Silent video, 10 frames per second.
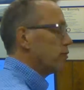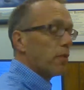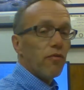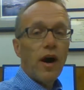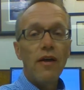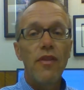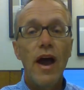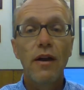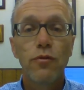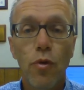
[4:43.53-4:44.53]
to provide
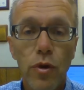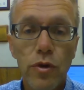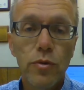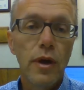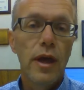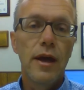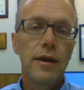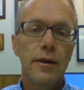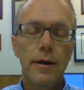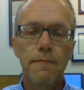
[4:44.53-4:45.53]
that for you.
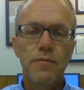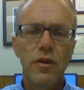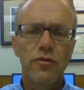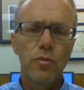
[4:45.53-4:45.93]
And there's